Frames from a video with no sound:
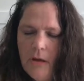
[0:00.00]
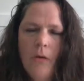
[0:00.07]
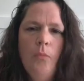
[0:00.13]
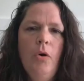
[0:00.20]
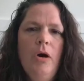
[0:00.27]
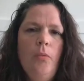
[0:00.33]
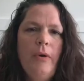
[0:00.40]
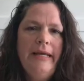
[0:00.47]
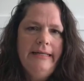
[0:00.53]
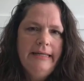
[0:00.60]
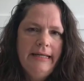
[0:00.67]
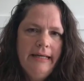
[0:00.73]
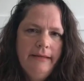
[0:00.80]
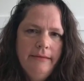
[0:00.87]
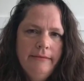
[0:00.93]
what we
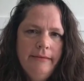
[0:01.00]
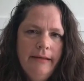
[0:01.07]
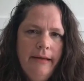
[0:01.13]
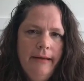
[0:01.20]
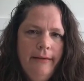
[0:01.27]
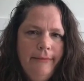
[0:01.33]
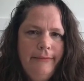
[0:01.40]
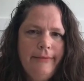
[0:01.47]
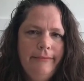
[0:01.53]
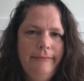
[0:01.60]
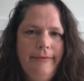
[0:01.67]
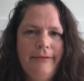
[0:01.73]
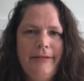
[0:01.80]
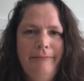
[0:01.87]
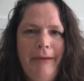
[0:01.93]
did is,
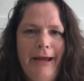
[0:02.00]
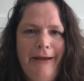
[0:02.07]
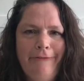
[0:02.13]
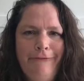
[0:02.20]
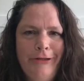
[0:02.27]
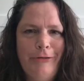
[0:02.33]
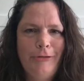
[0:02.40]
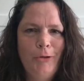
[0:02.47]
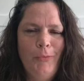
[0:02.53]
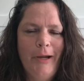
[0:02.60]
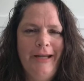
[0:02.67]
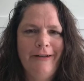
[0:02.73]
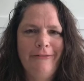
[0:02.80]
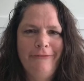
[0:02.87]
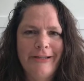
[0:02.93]
this is my official
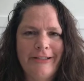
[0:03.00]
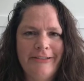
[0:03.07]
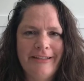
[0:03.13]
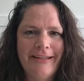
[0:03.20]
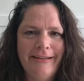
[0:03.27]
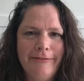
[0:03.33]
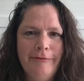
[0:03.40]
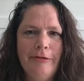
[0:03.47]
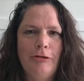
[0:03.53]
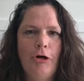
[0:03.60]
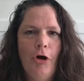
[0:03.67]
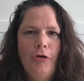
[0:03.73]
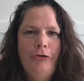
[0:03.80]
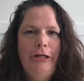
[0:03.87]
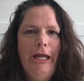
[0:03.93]
way to fix it. It's
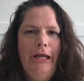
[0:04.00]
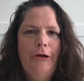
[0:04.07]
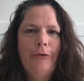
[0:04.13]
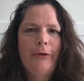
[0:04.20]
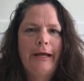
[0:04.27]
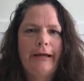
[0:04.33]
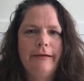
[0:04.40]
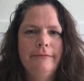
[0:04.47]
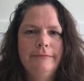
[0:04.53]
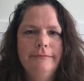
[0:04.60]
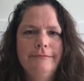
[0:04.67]
called tinkering.